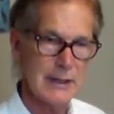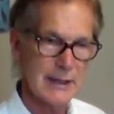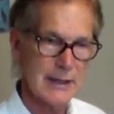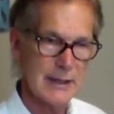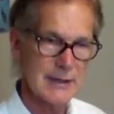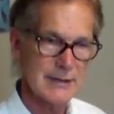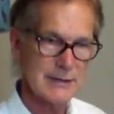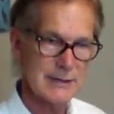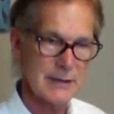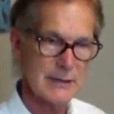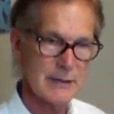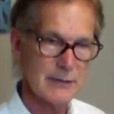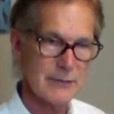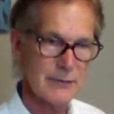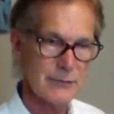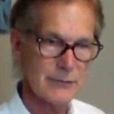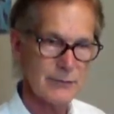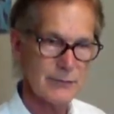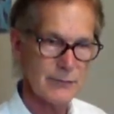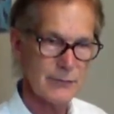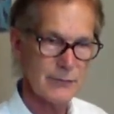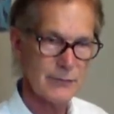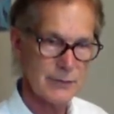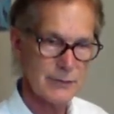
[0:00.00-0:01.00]
He said the
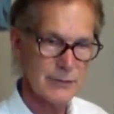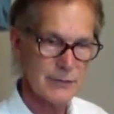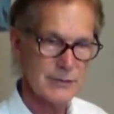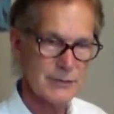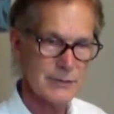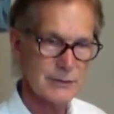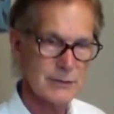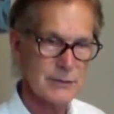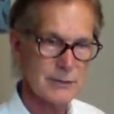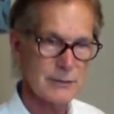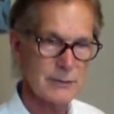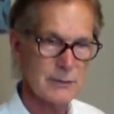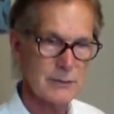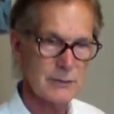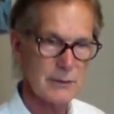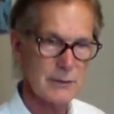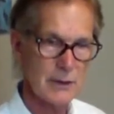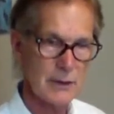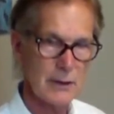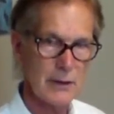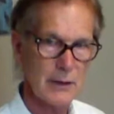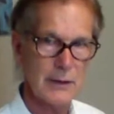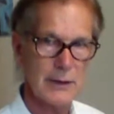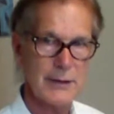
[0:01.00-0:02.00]
first
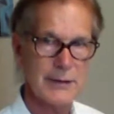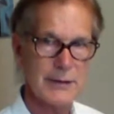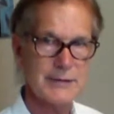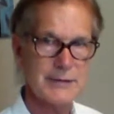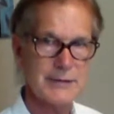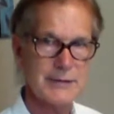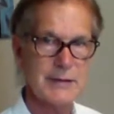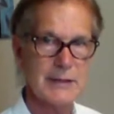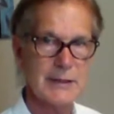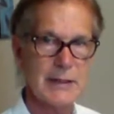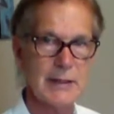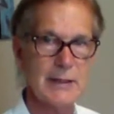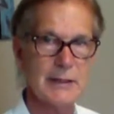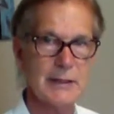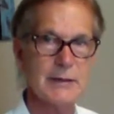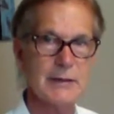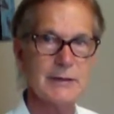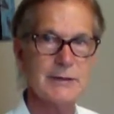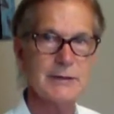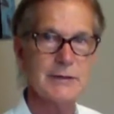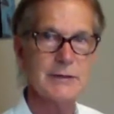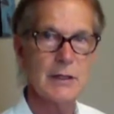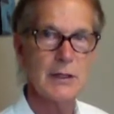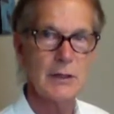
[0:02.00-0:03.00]
cause
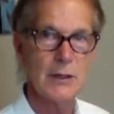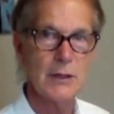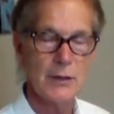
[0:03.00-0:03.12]
is